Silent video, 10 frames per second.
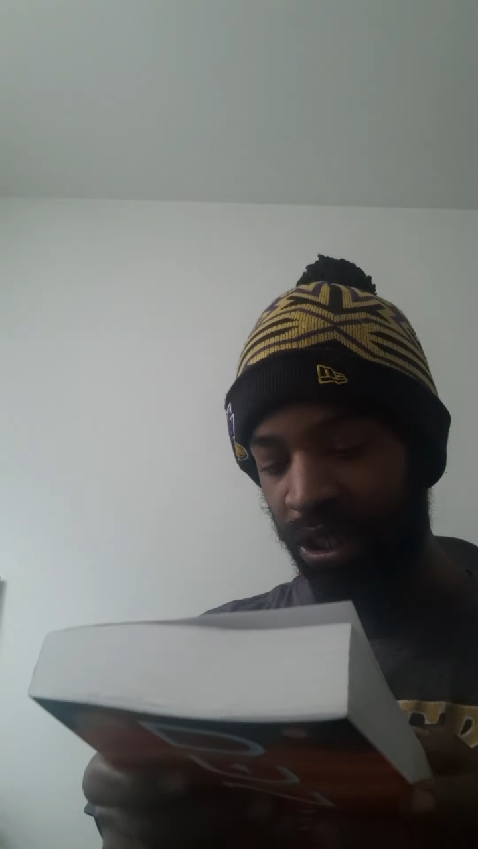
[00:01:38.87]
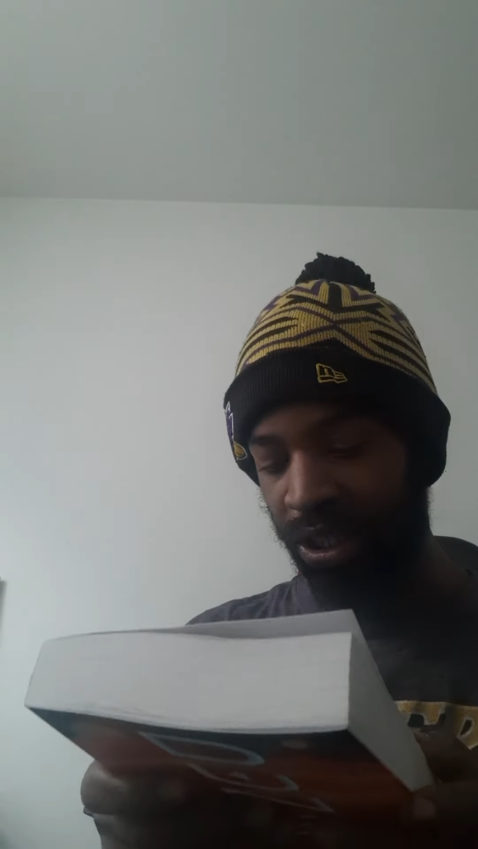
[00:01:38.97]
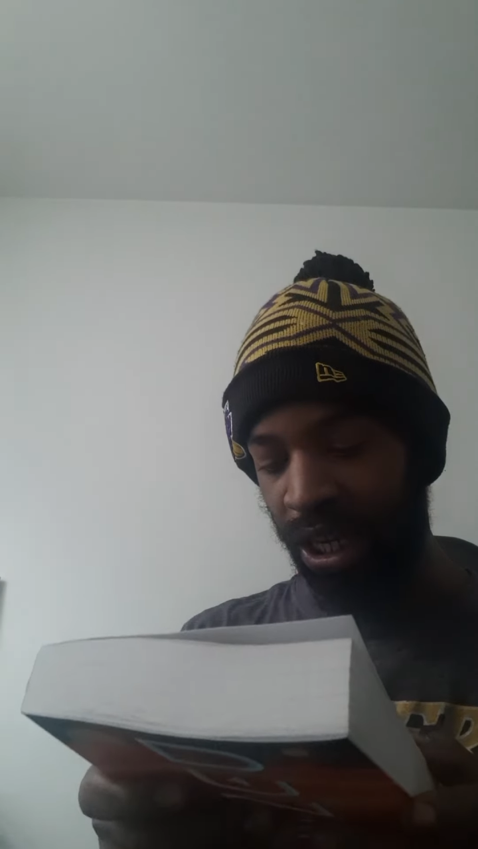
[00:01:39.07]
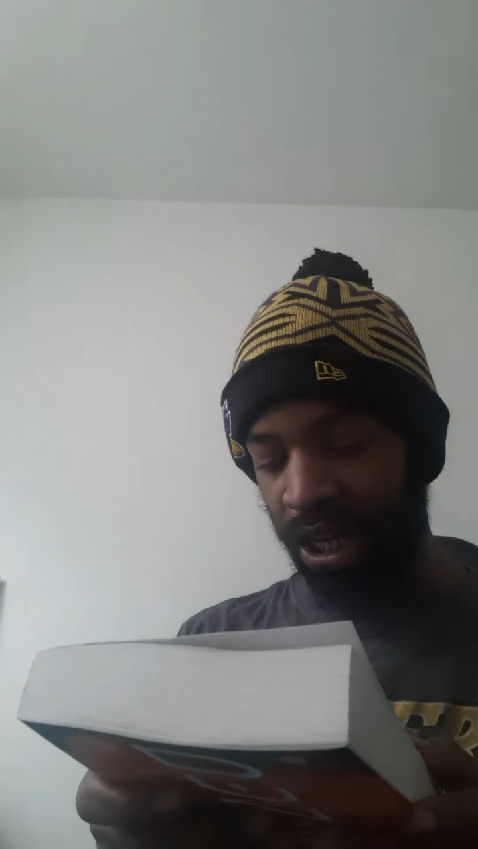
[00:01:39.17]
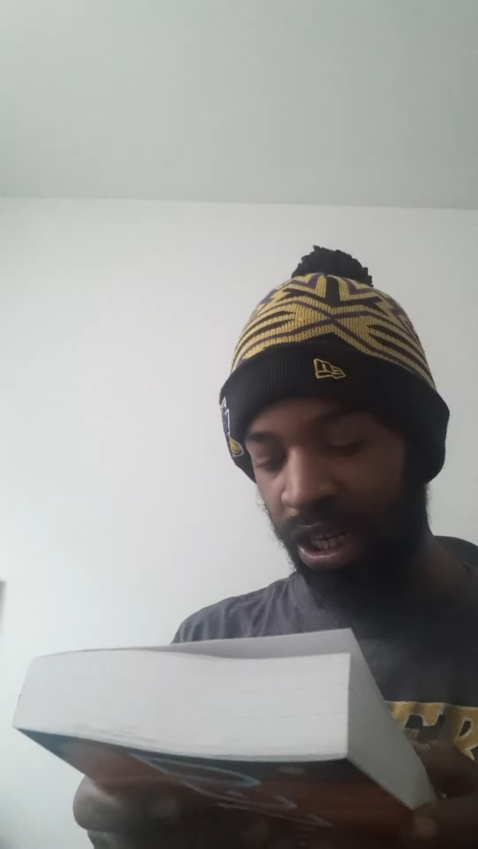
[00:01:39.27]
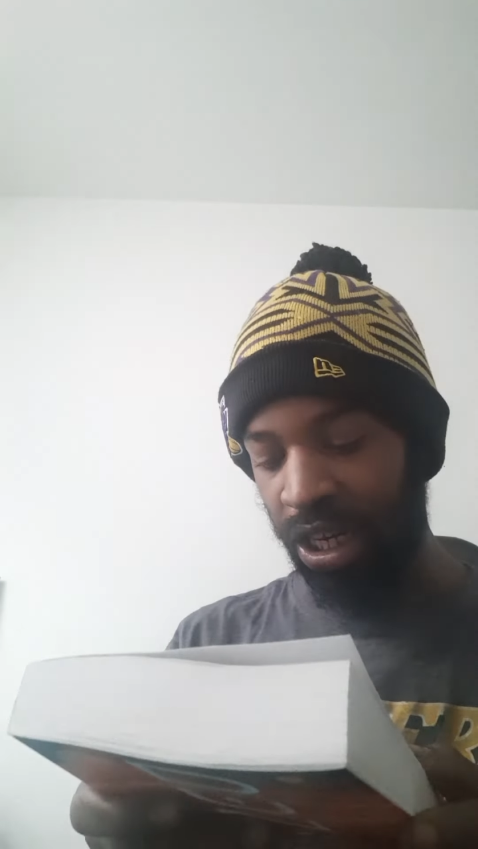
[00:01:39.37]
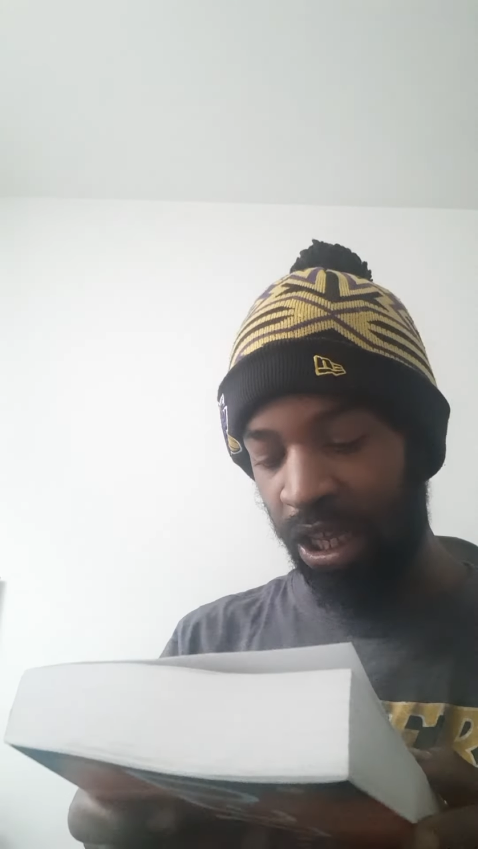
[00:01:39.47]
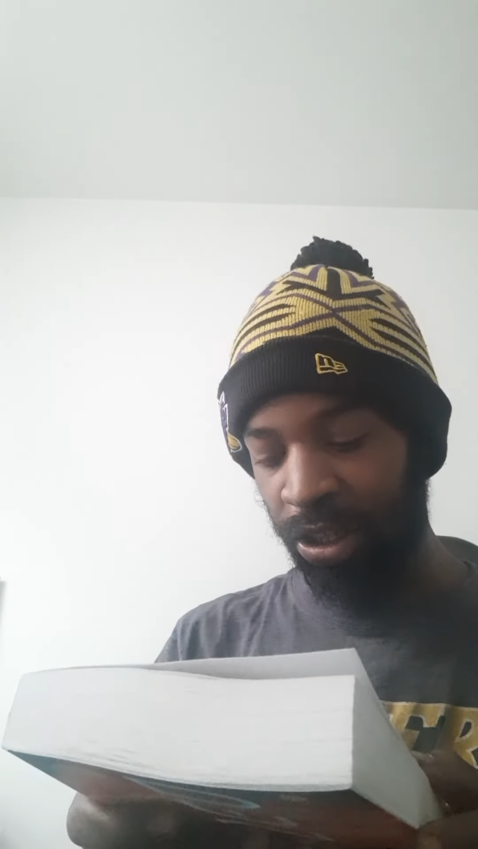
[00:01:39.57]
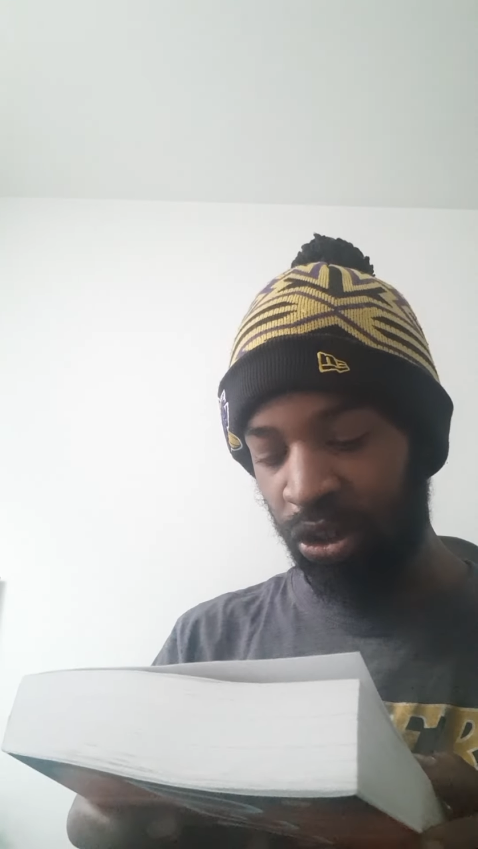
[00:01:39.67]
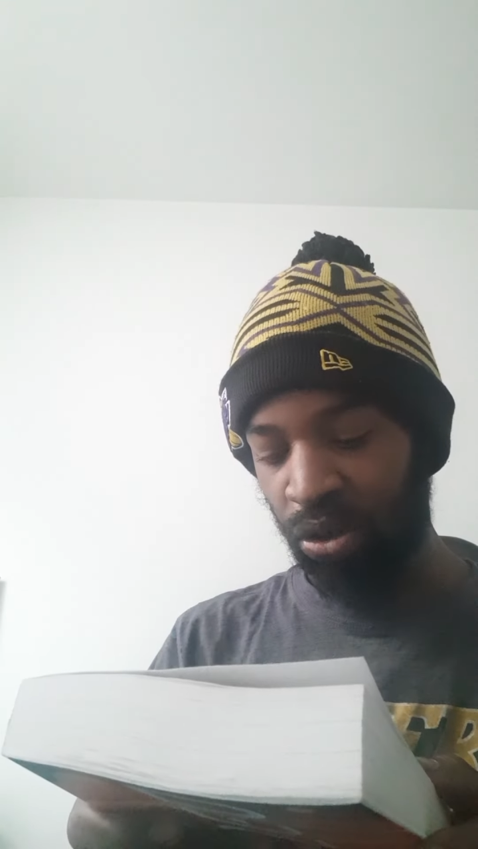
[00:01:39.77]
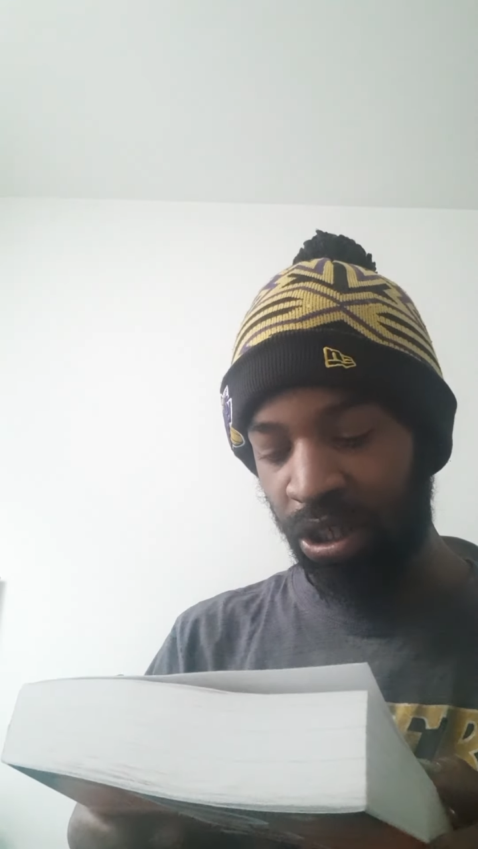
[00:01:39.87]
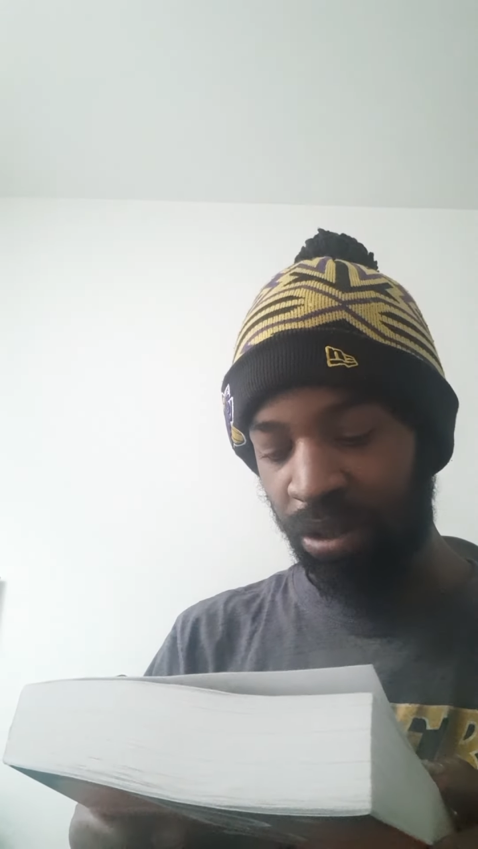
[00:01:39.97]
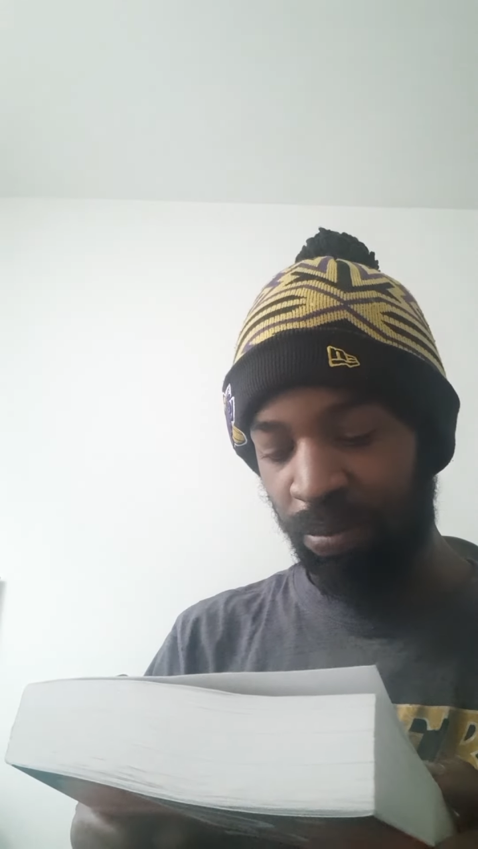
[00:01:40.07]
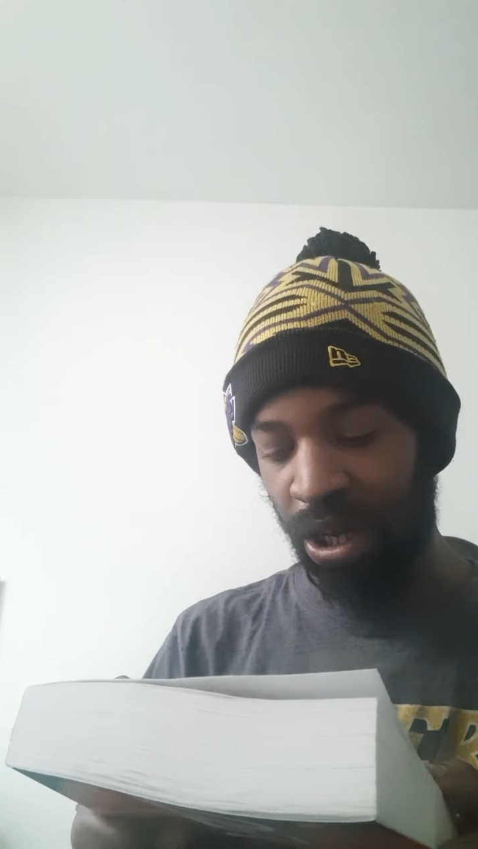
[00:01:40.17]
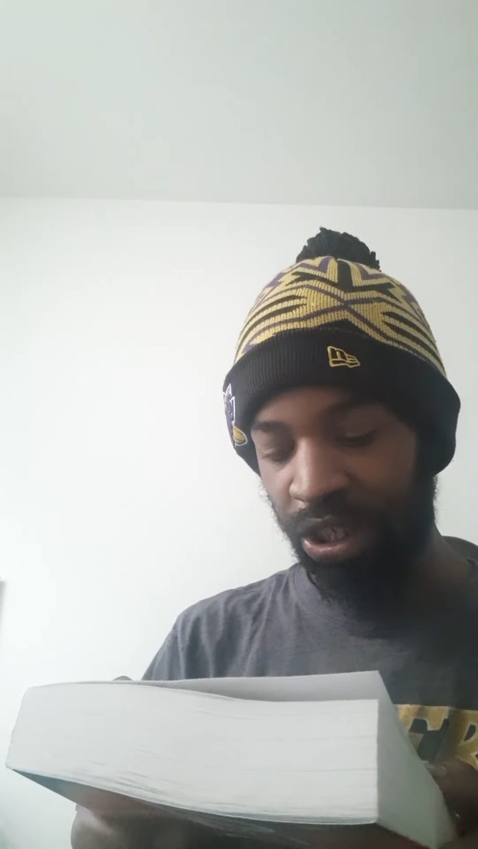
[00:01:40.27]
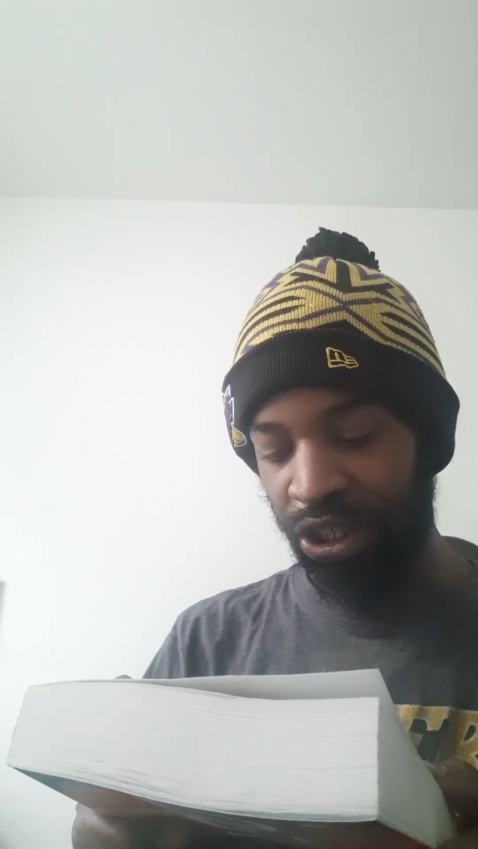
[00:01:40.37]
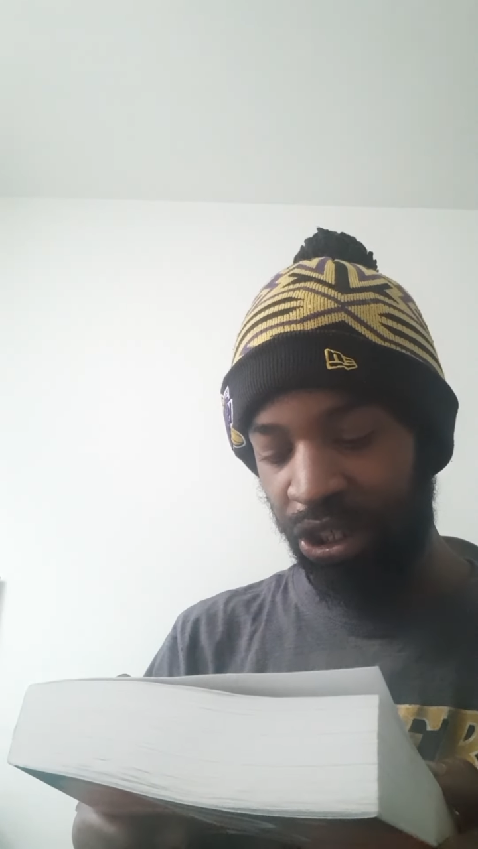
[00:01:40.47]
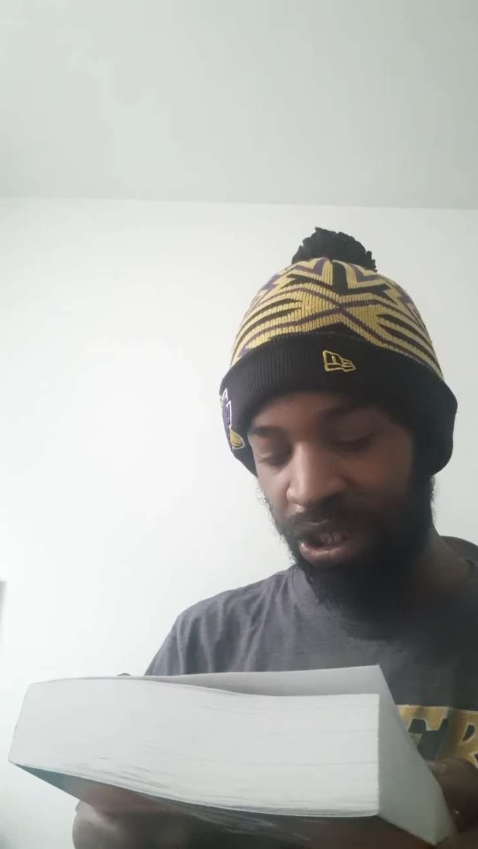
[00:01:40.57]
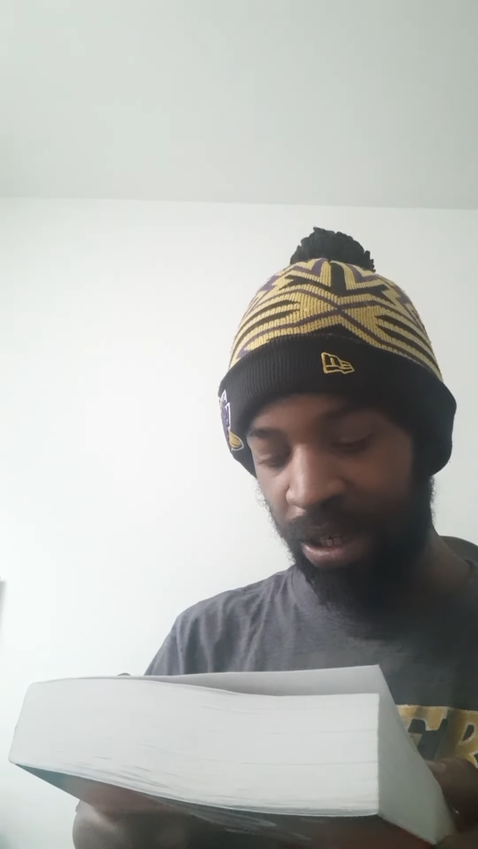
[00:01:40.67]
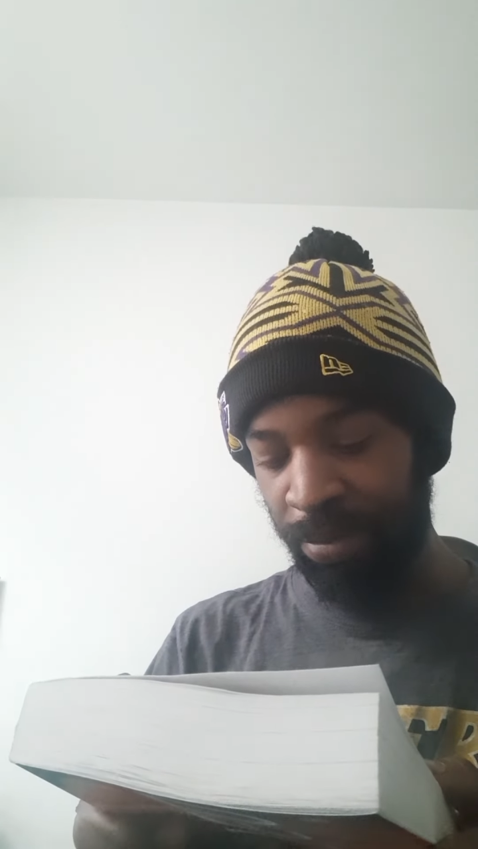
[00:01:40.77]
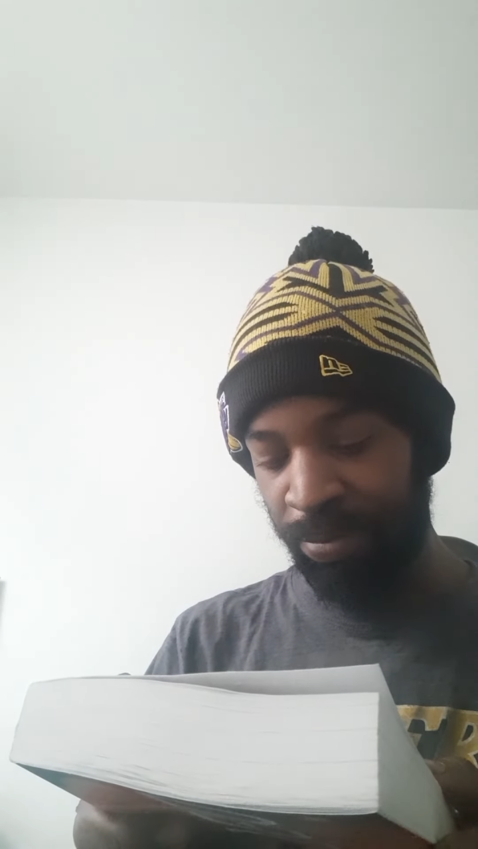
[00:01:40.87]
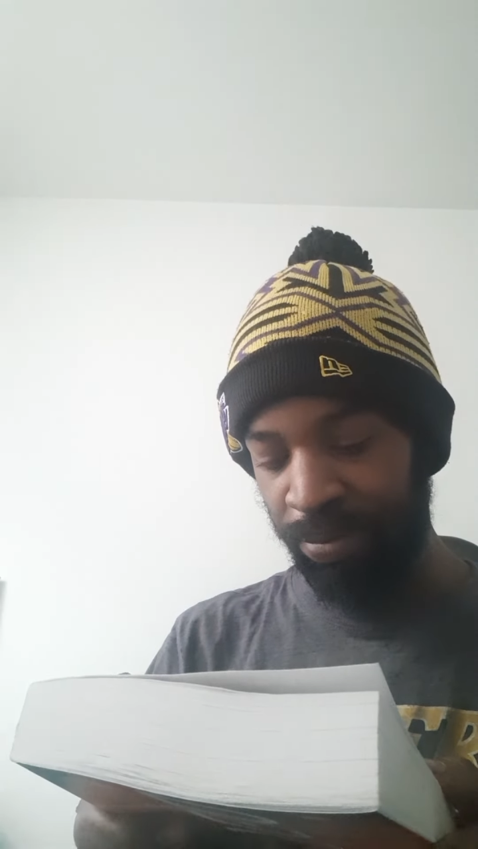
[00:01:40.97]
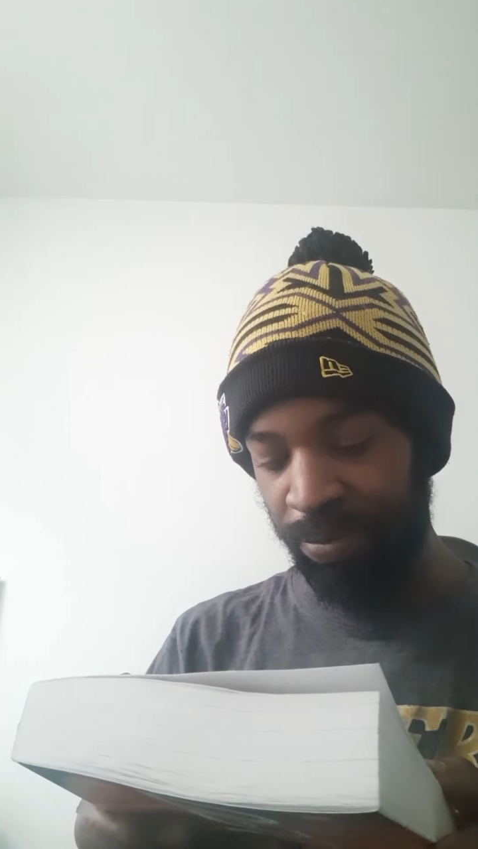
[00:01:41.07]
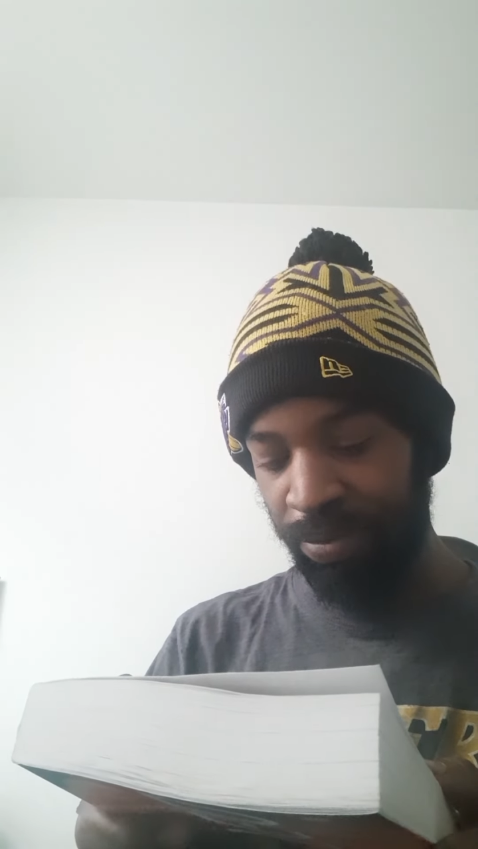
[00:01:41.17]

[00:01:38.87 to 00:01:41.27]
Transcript: design and illustration by Jim